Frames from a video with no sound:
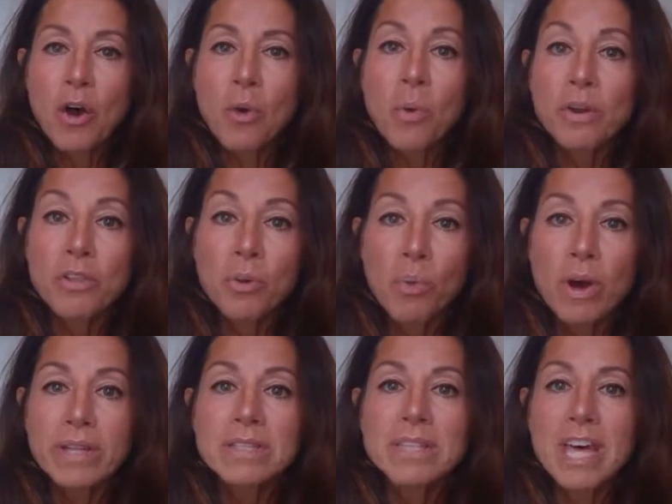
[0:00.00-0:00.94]
who are the
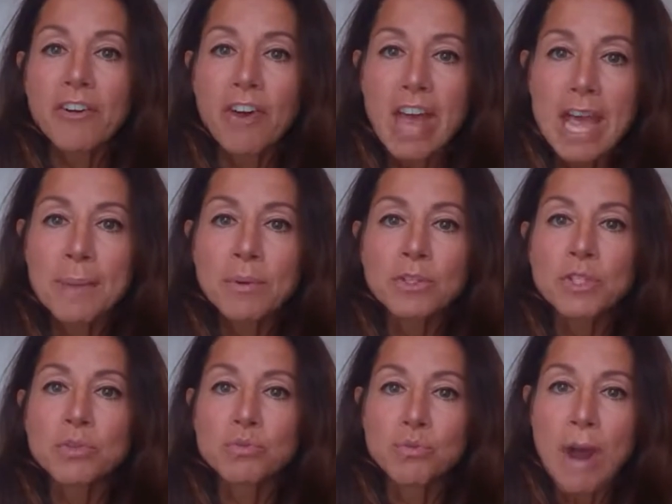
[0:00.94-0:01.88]
ones that are able
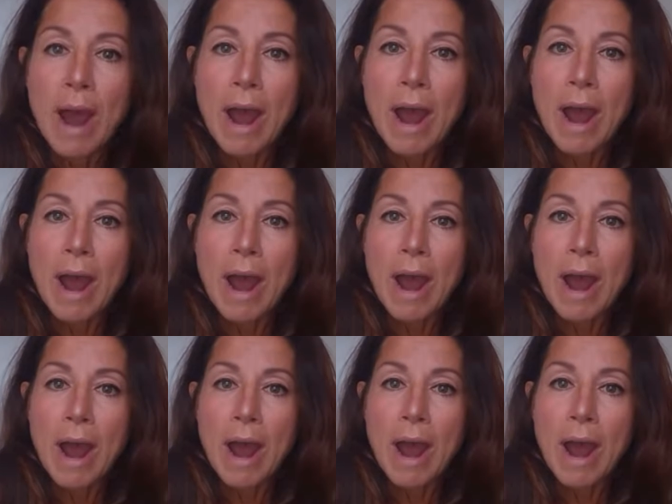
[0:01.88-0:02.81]
to wrap their
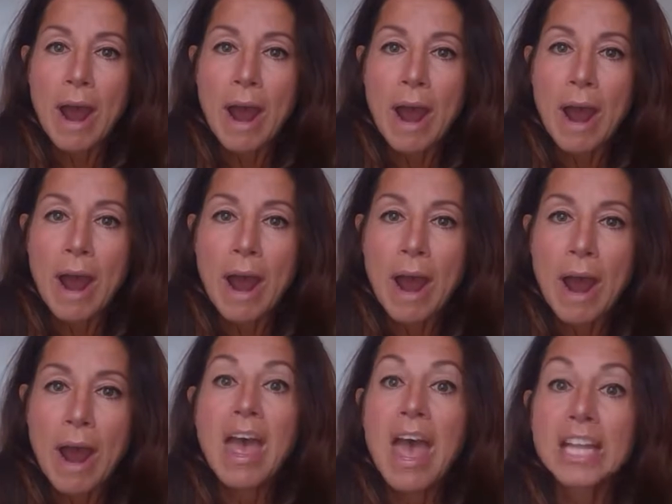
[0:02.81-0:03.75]
brain around a
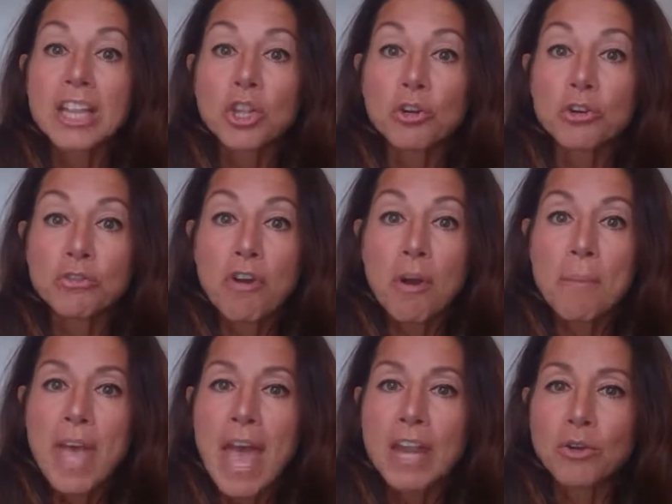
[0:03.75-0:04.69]
challenge and learn from
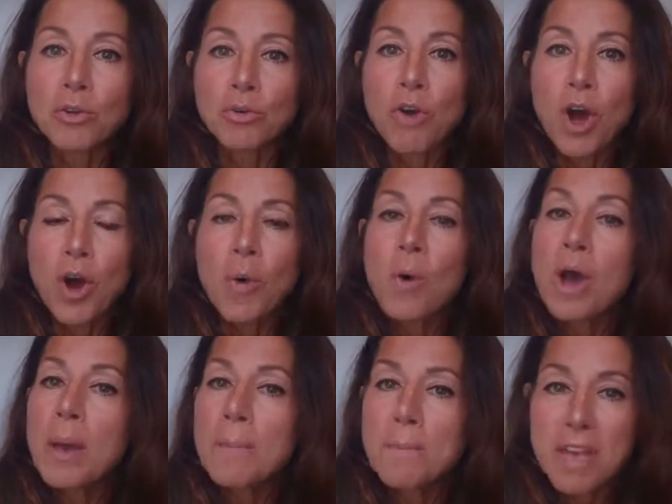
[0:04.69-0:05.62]
it and grow,
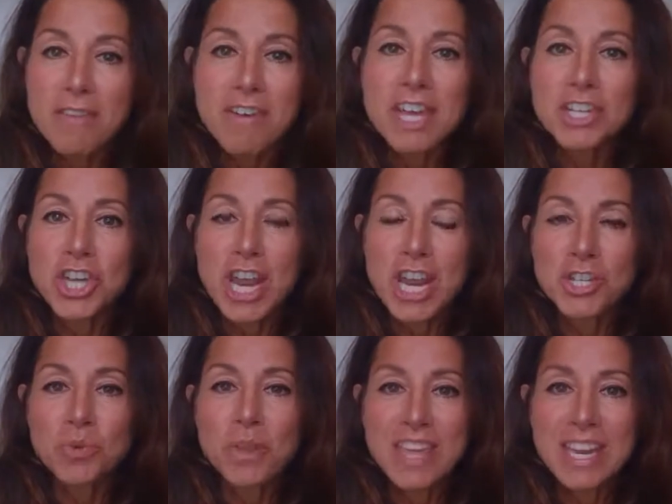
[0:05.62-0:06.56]
pivot, and
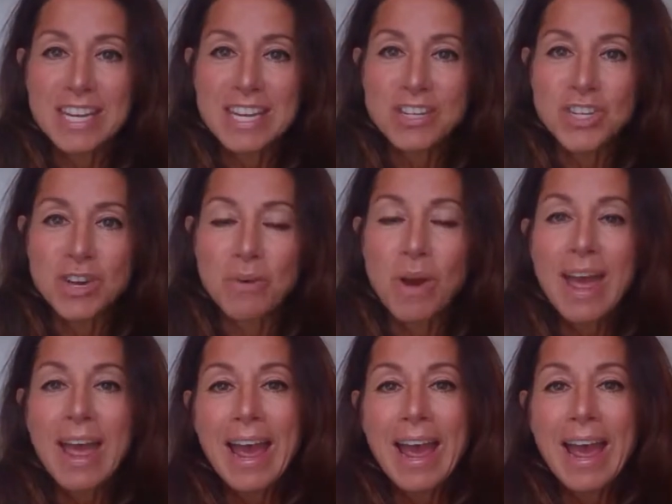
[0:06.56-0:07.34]
change when they need to.